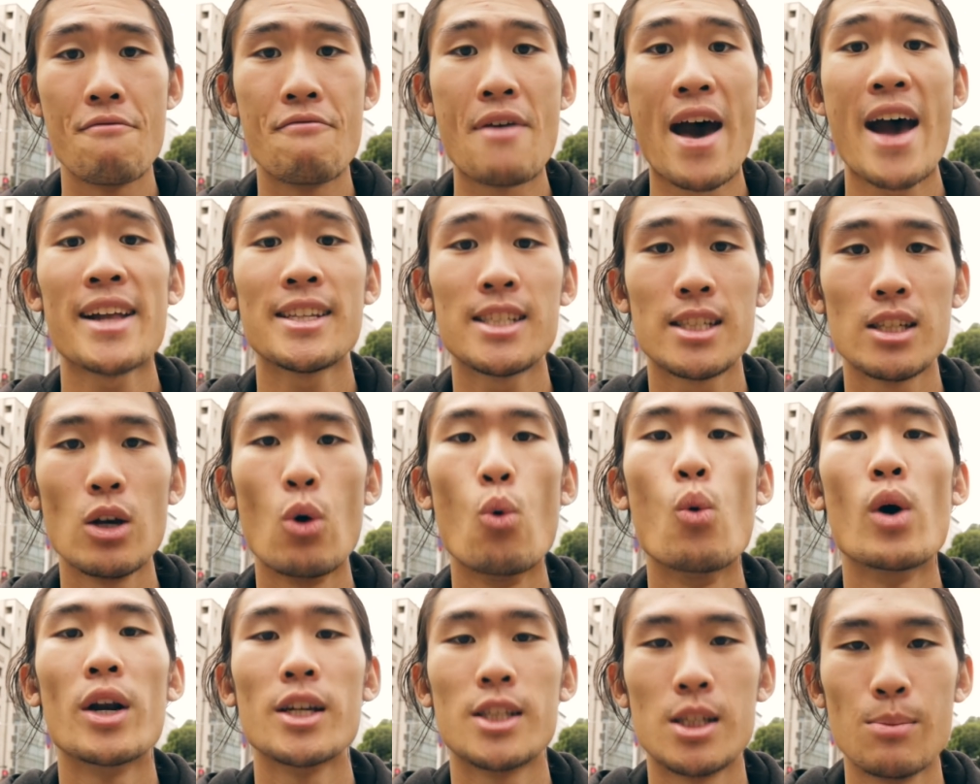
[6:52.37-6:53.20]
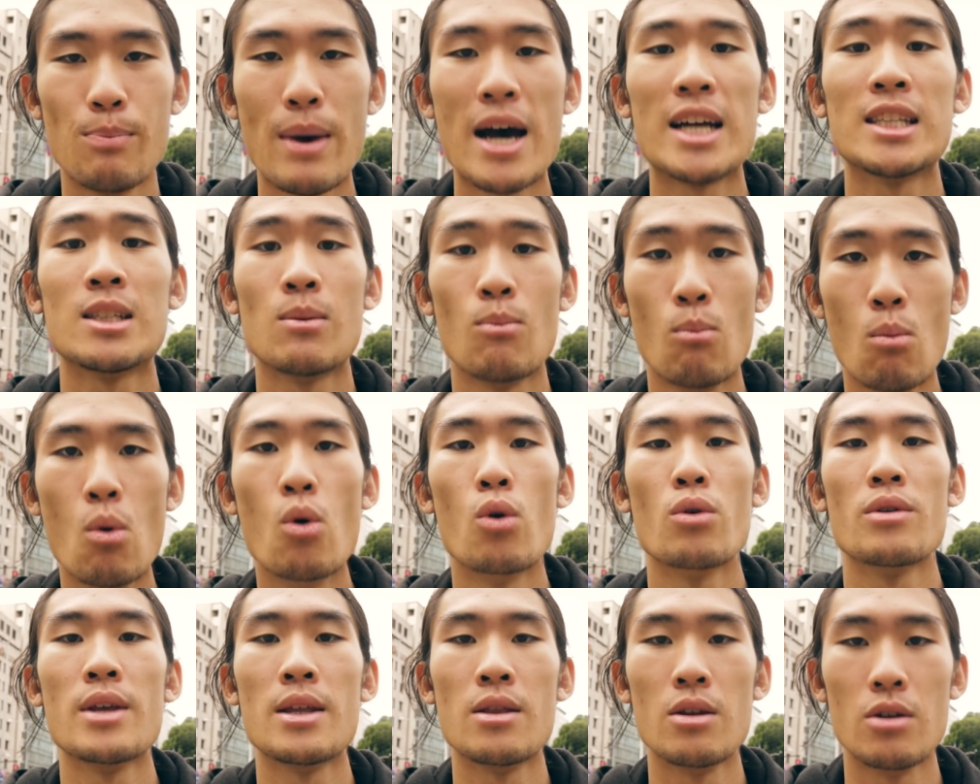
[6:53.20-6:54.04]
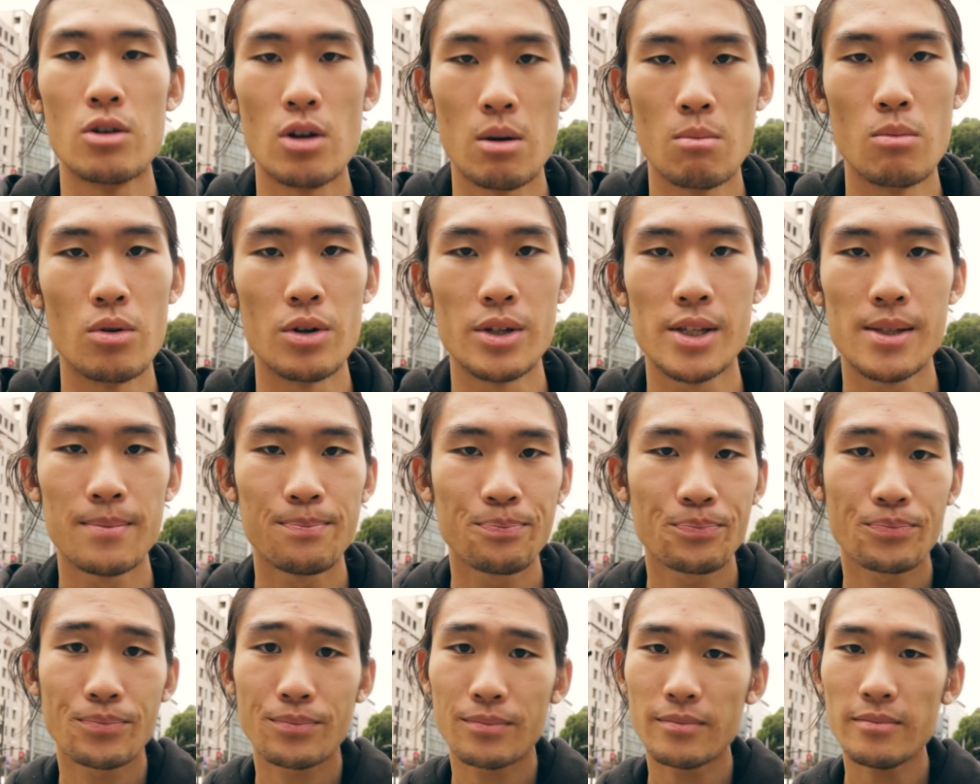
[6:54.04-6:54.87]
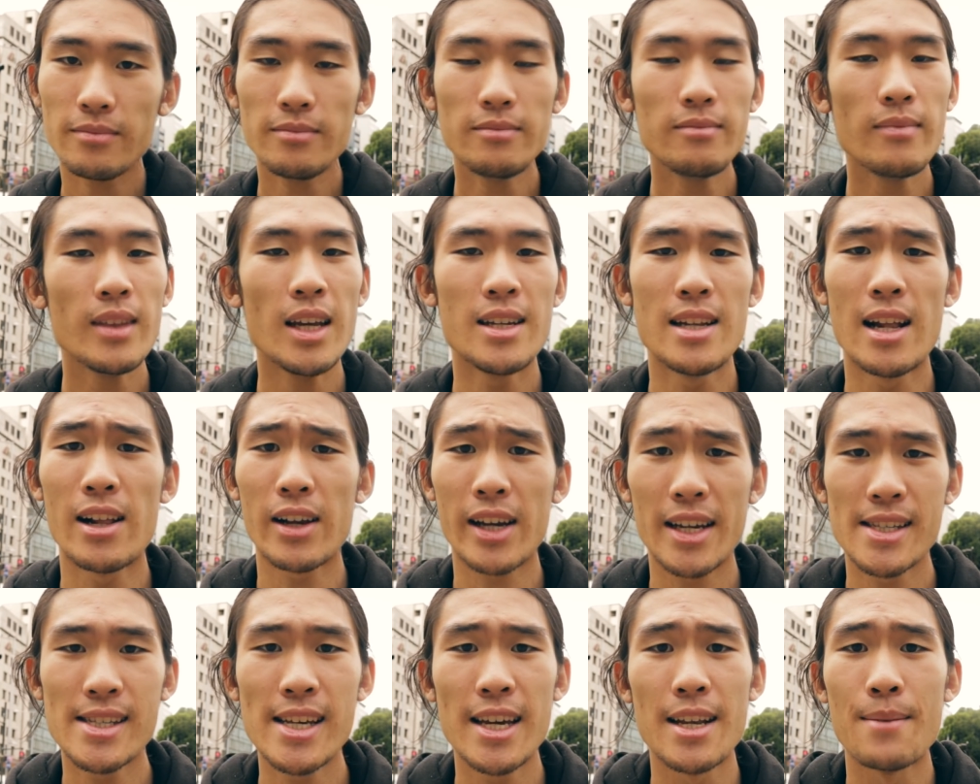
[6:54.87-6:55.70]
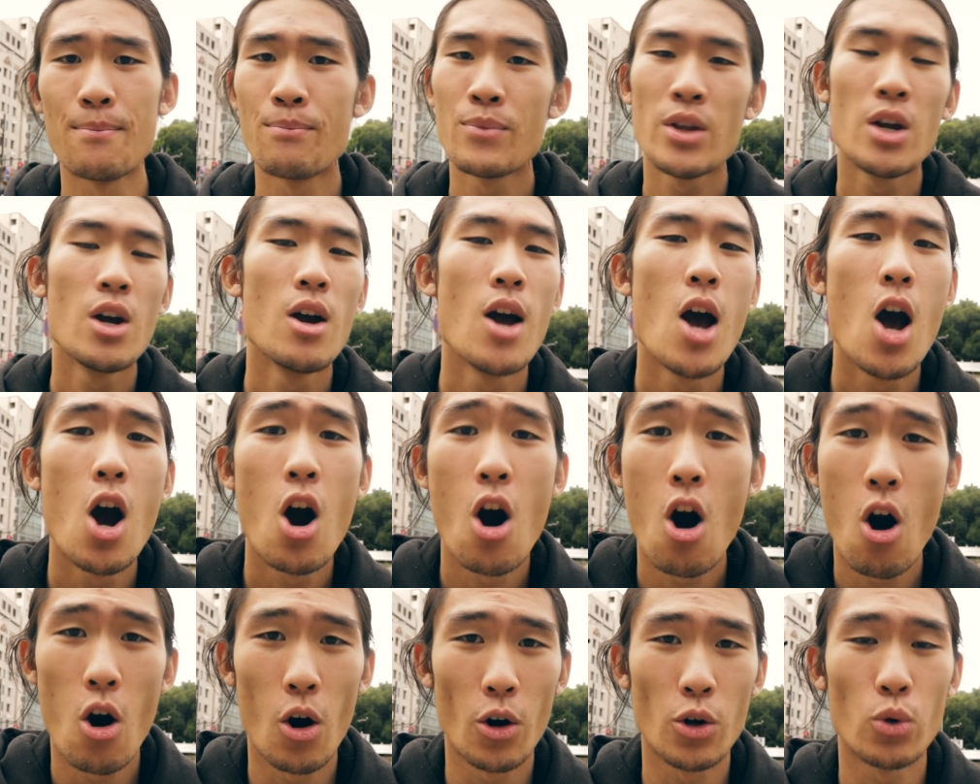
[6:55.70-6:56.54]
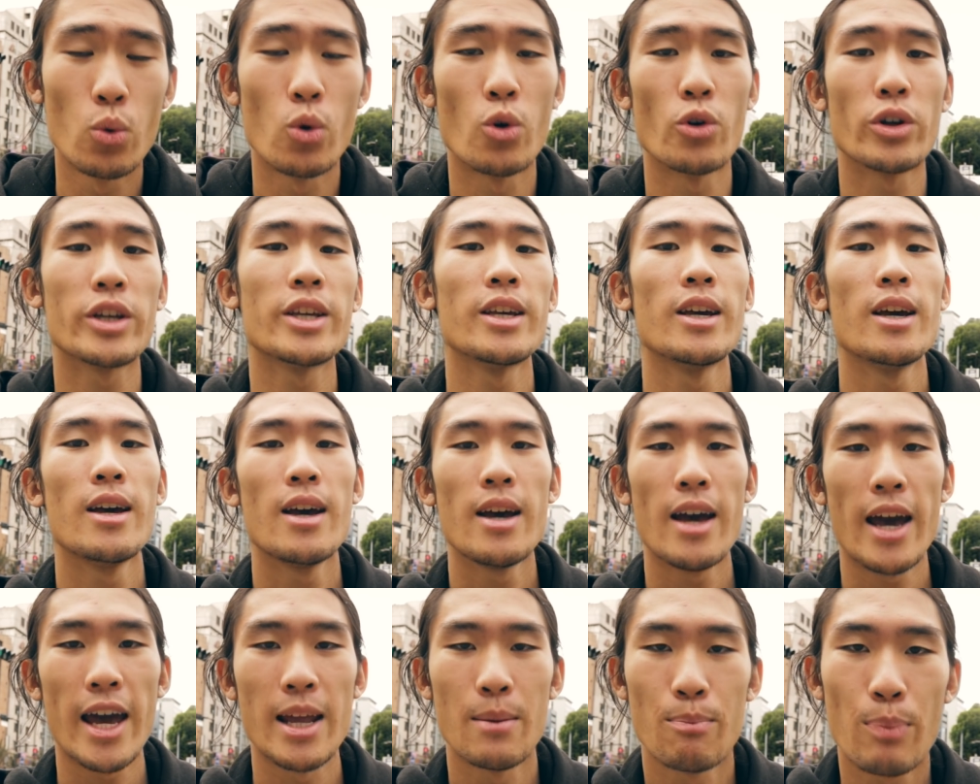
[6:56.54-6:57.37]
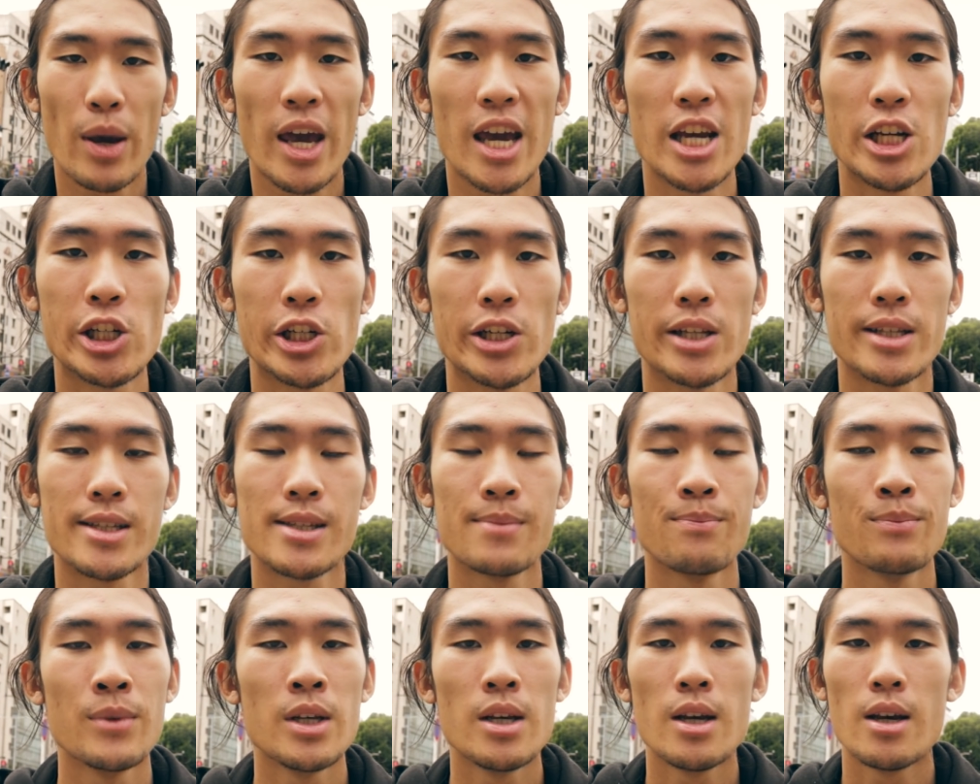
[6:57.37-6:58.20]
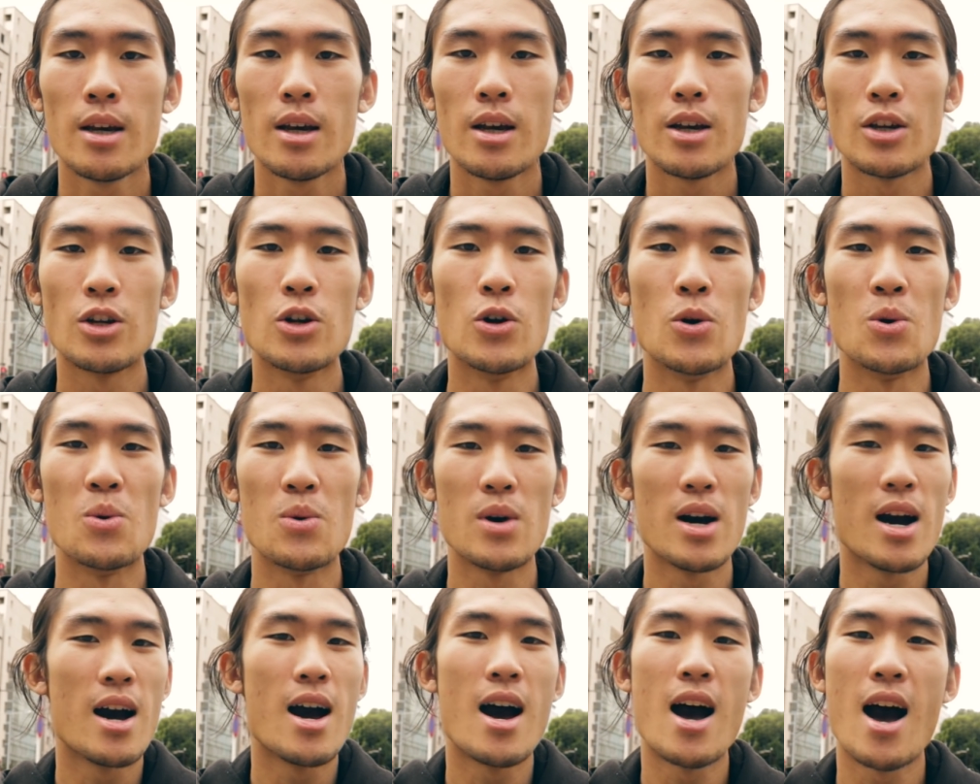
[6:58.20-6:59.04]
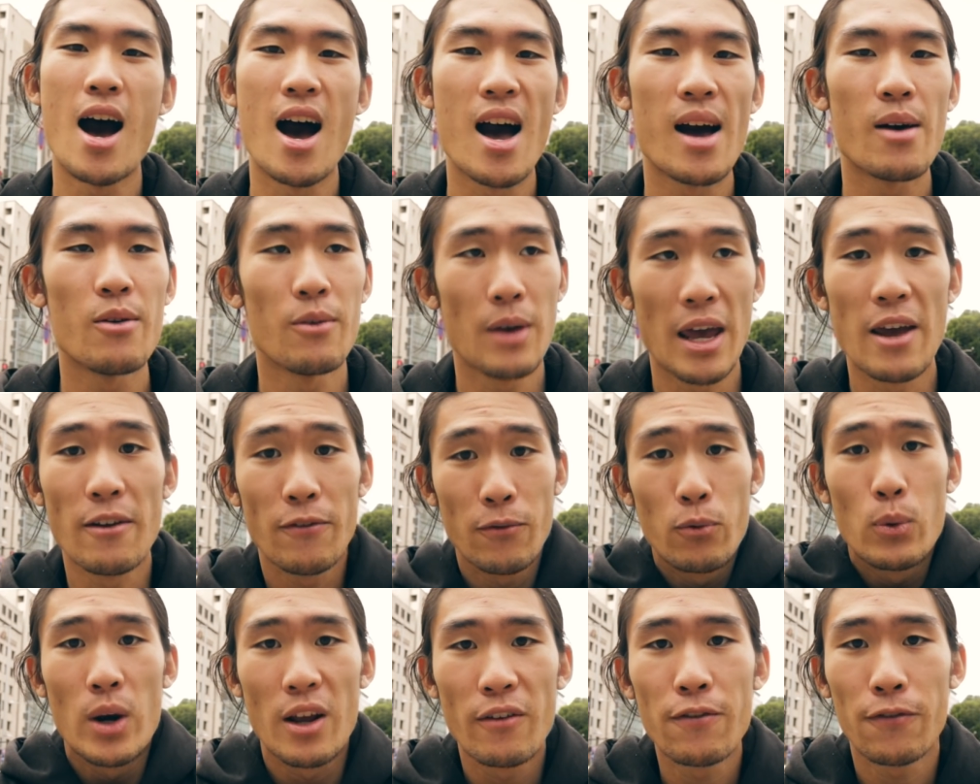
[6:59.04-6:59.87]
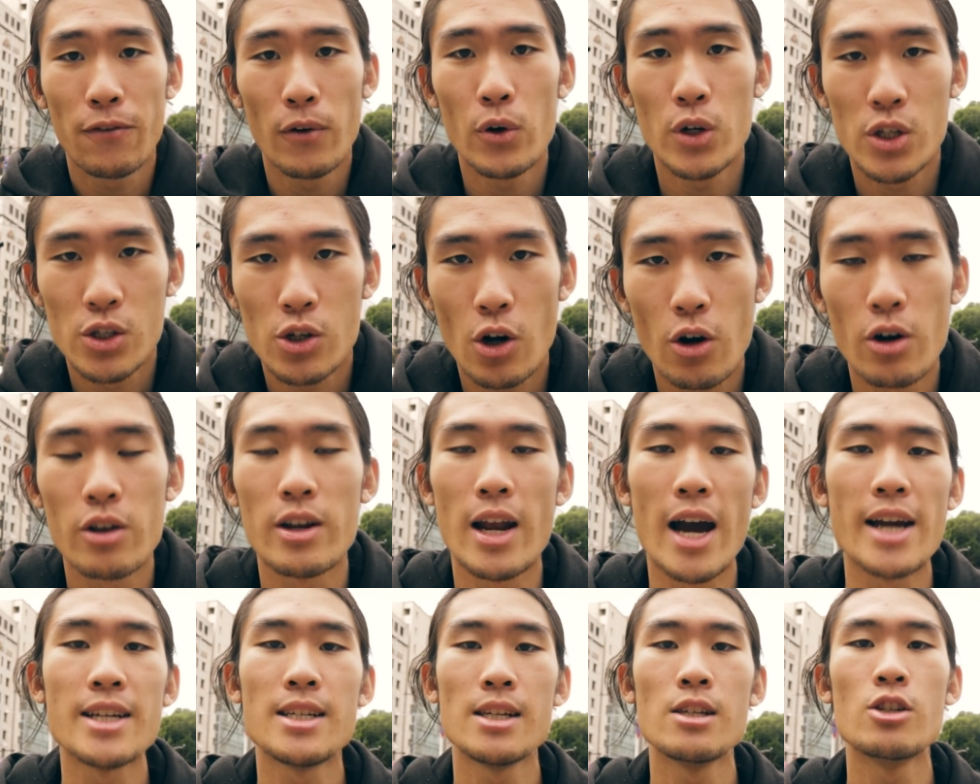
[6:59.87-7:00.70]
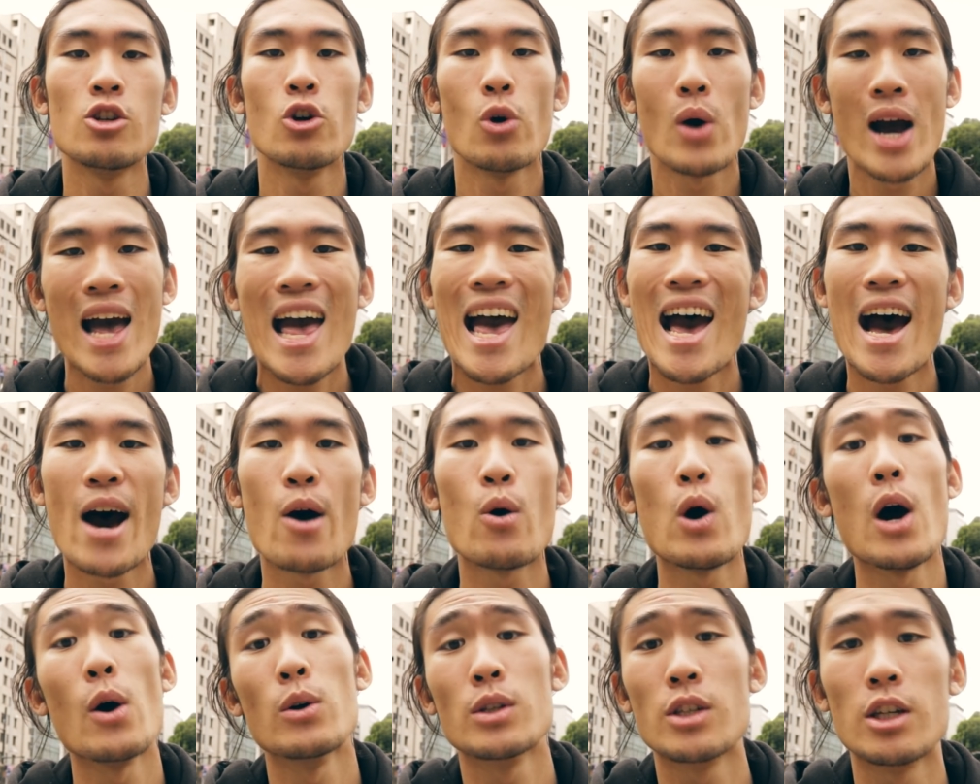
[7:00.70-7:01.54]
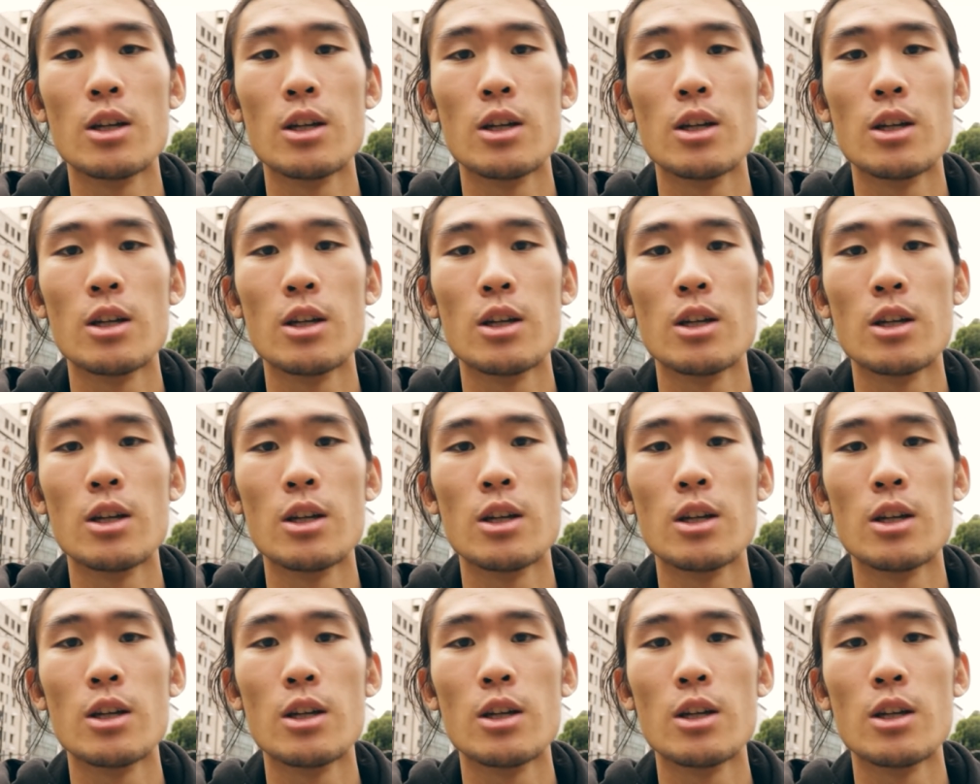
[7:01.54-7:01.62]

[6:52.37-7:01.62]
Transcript: that's what it's about more than the numbers. Now, like I said, hard work and patience. You know, when I first started, I didn't know how I was